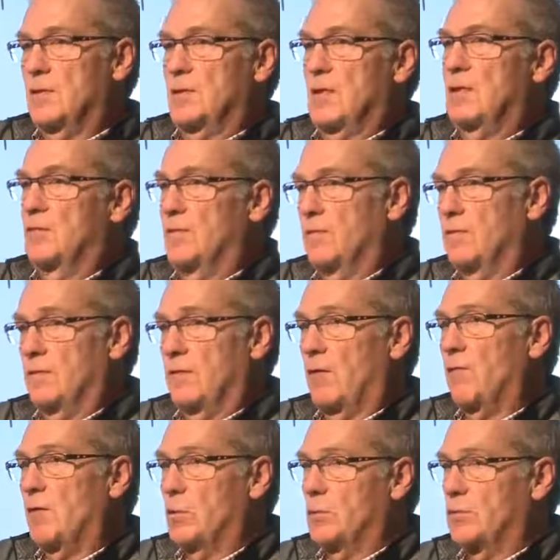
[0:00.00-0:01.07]
the center of this
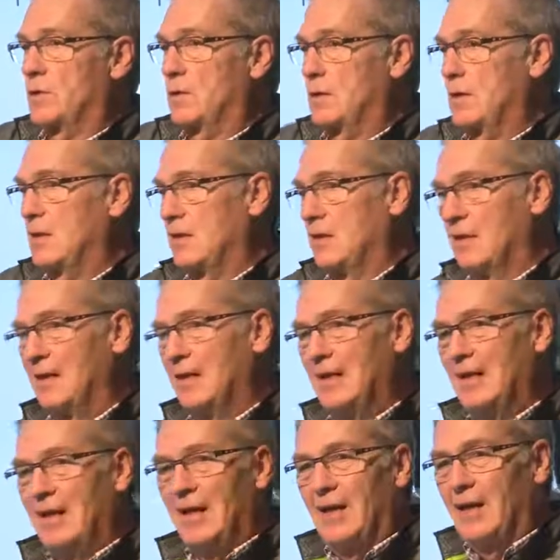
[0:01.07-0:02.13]
very old city.
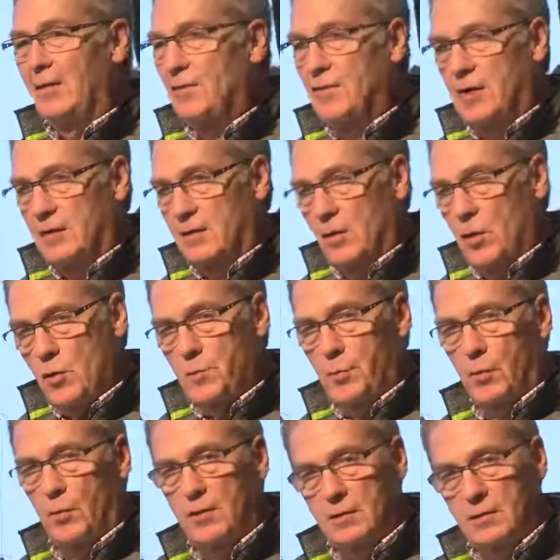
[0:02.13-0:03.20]
And at no
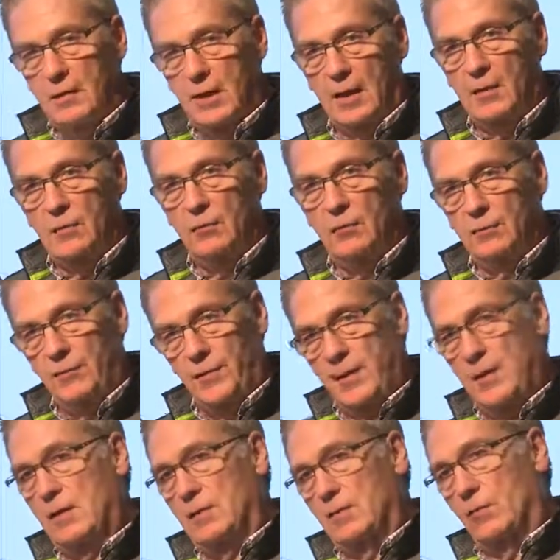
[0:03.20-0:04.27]
point now,
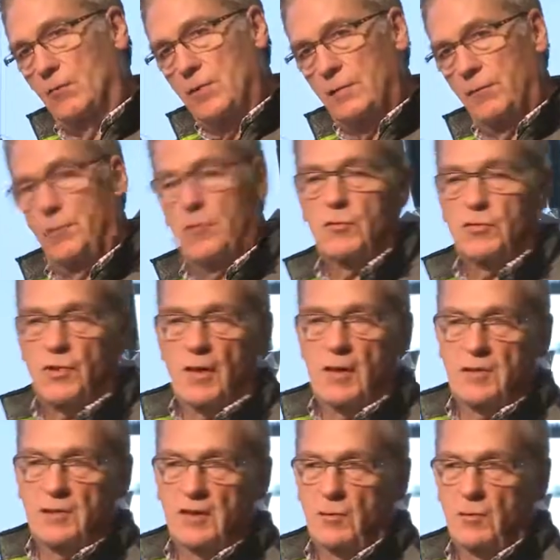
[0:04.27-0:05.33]
then, or in the future
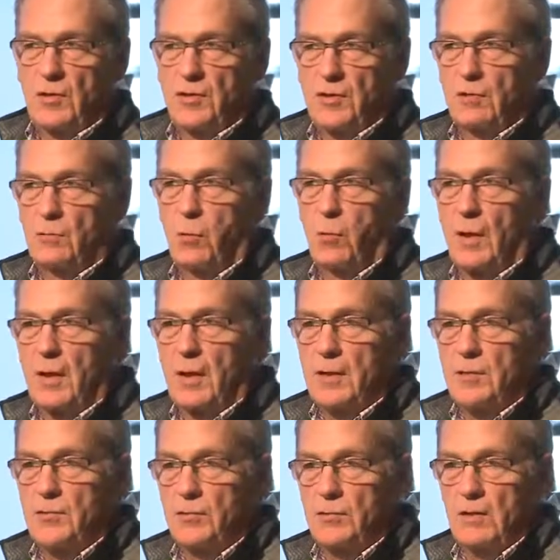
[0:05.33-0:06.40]
has anybody said,
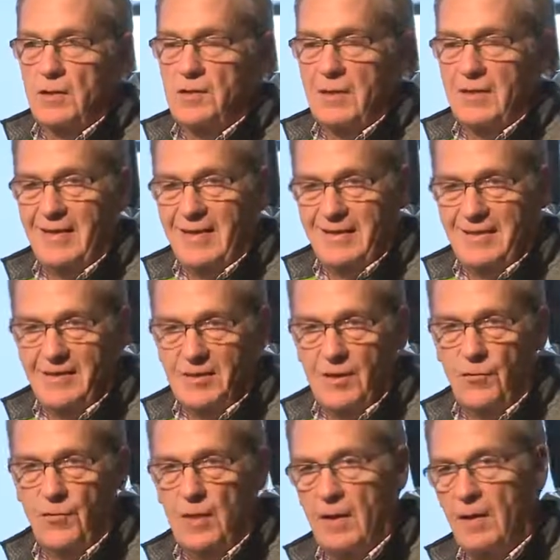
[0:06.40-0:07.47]
why do, is it
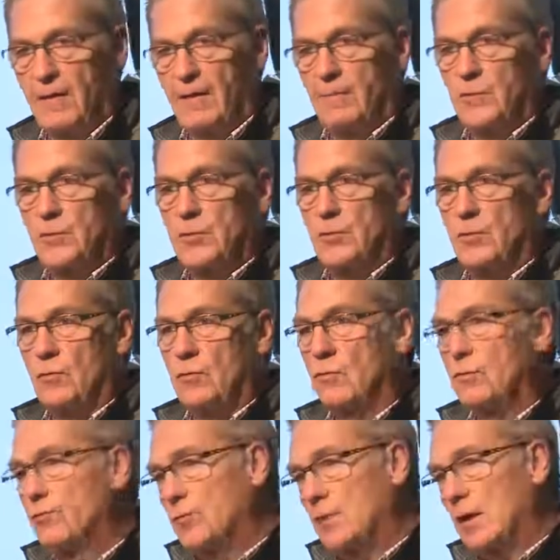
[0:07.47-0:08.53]
necessary
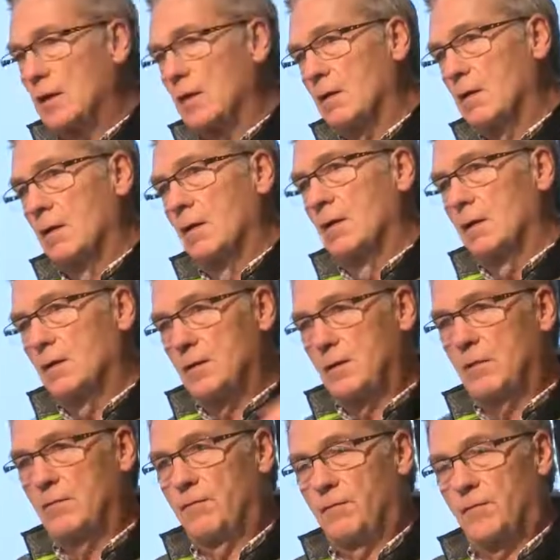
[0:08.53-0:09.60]
to bring
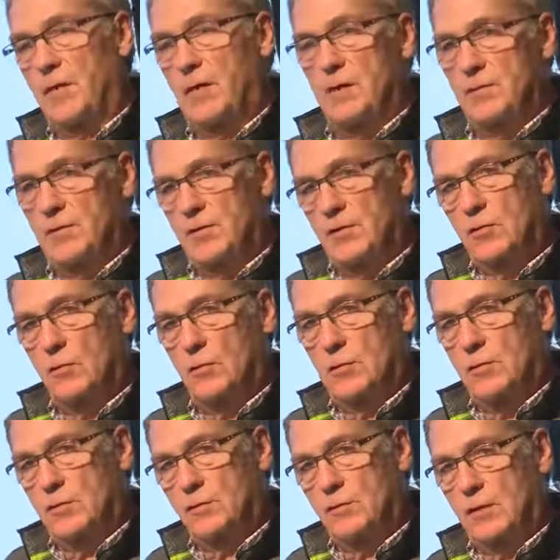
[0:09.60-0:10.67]
the farthest
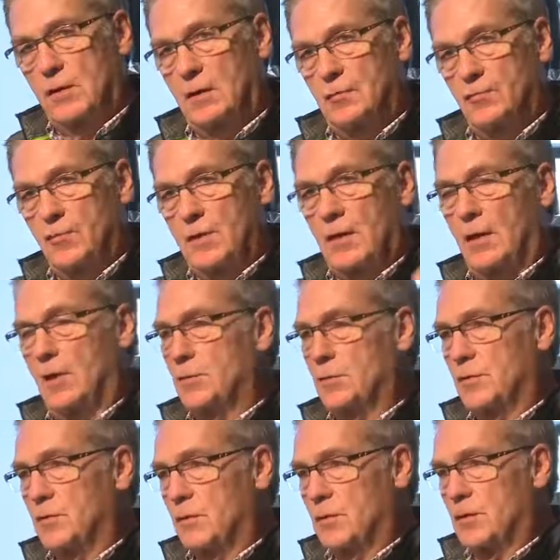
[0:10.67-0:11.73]
corners of the country
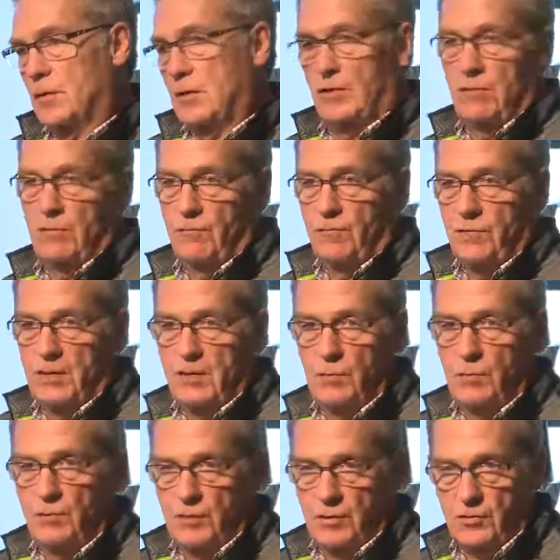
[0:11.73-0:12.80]
closer to the center of the city
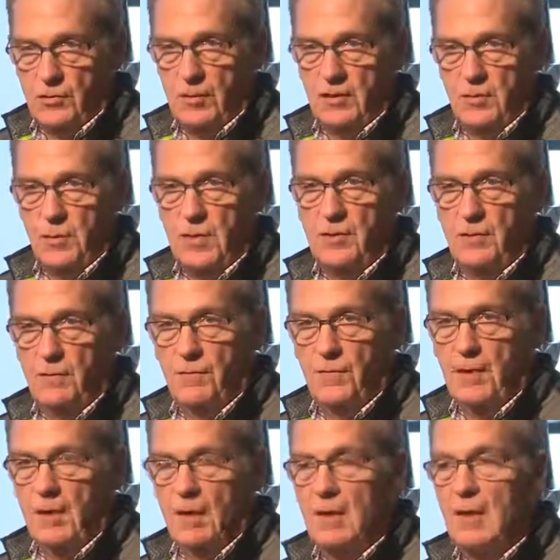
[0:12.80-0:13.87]
with such an expensive
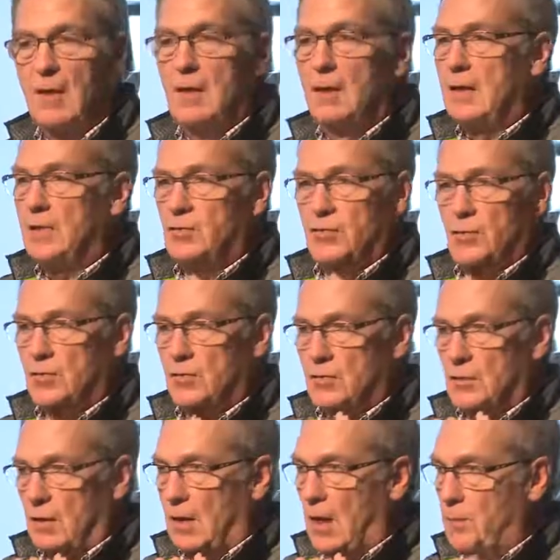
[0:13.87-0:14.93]
thing? It's
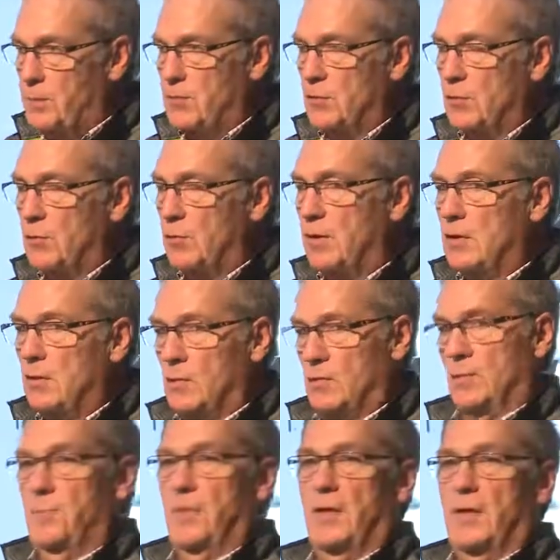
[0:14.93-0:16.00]
just absolutely
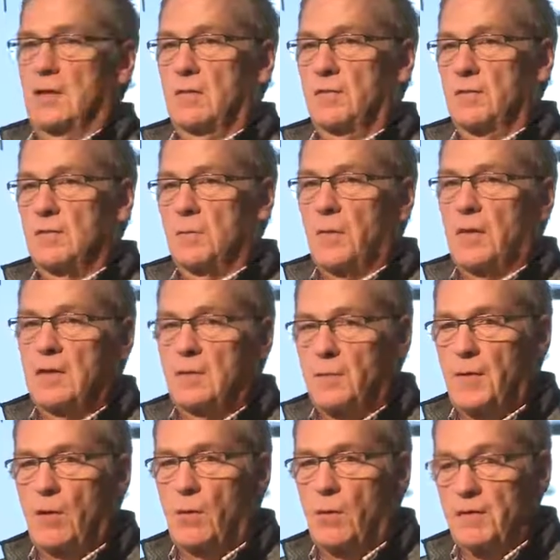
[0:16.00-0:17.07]
not part of the debate
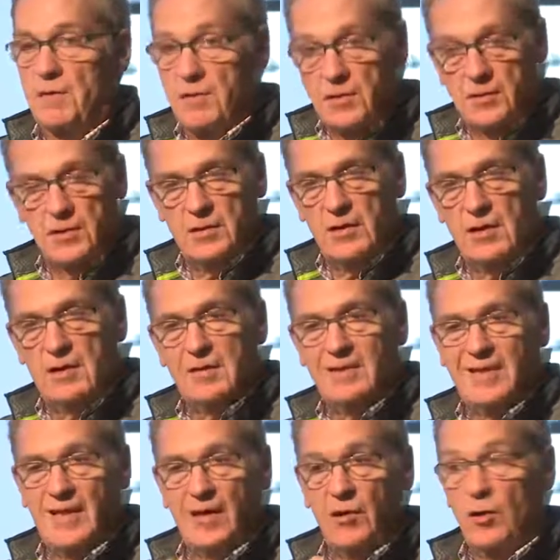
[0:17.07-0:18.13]
about whether this is a
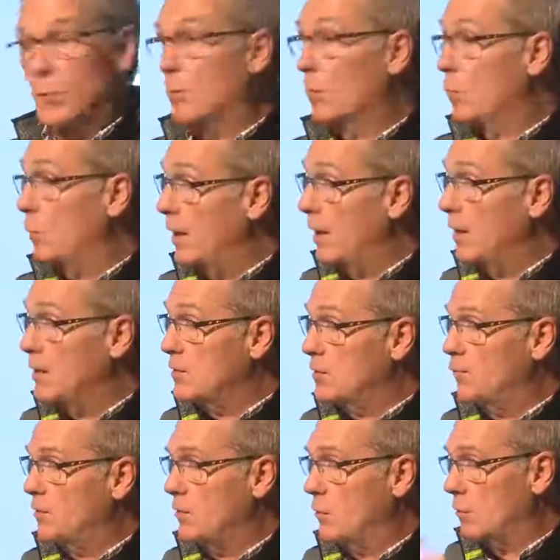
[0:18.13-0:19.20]
desirable way
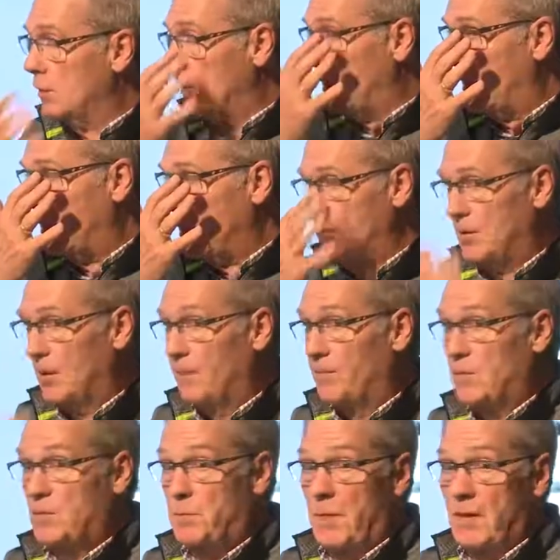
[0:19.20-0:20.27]
to reorganize
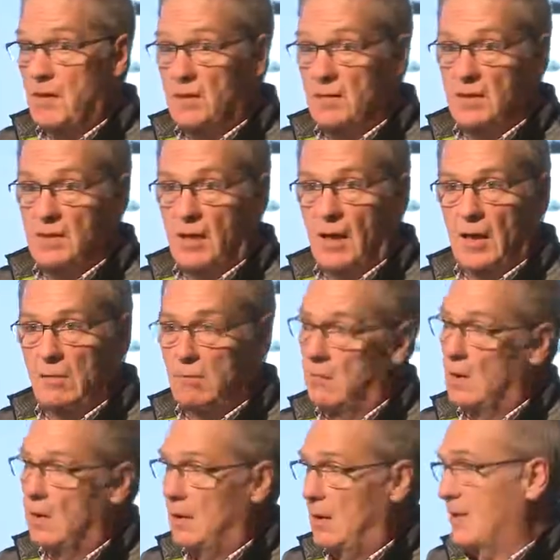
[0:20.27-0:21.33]
space and time.
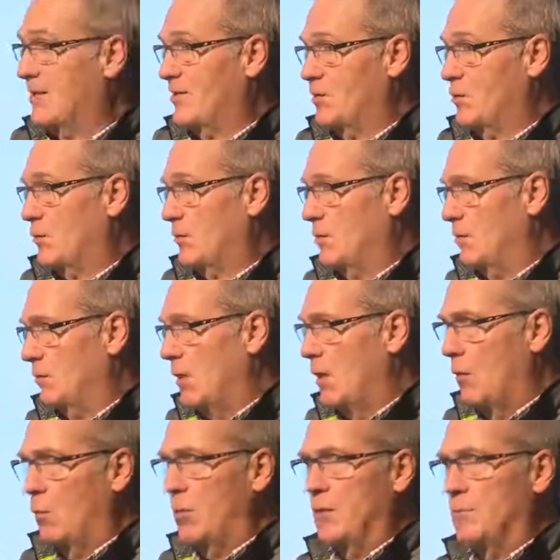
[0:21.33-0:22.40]
It's just,
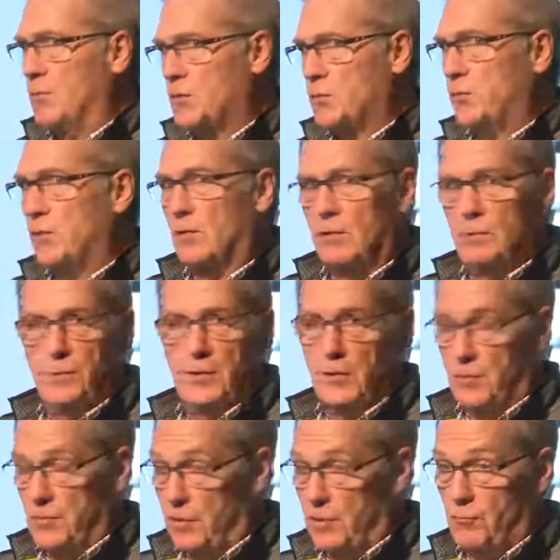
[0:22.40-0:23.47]
well, it must be good
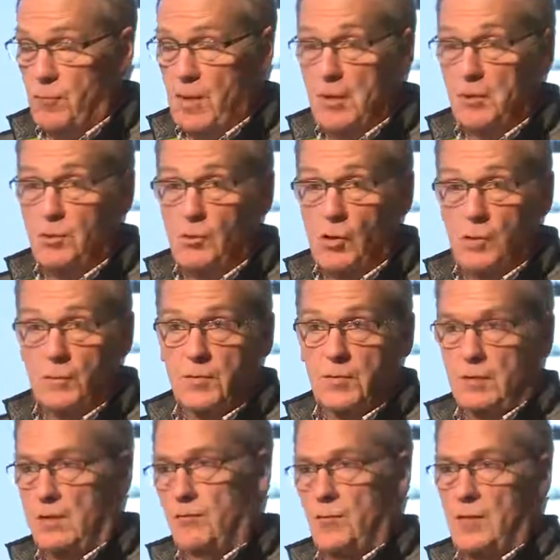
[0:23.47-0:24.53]
because it creates
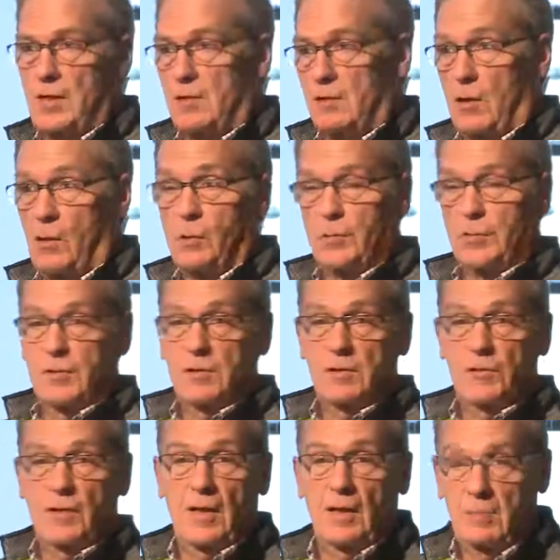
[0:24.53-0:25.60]
jobs. It creates holes in
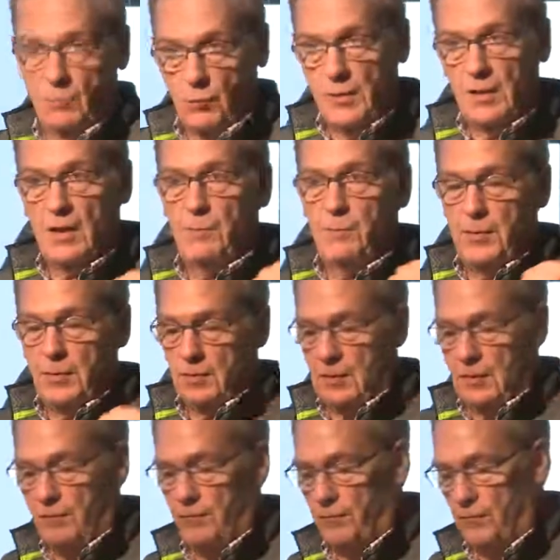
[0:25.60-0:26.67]
the ground. We are
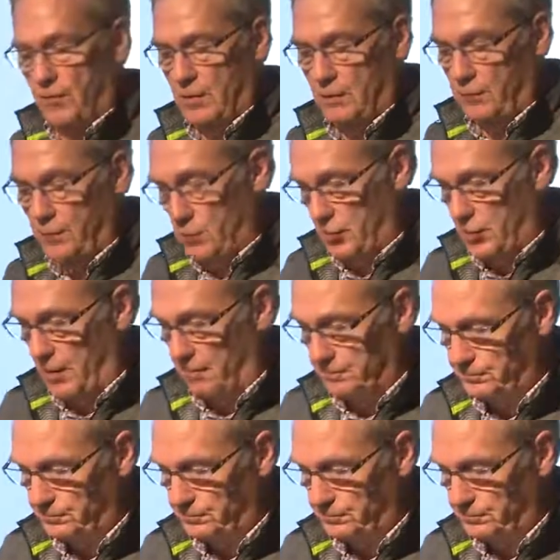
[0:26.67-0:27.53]
building for our future.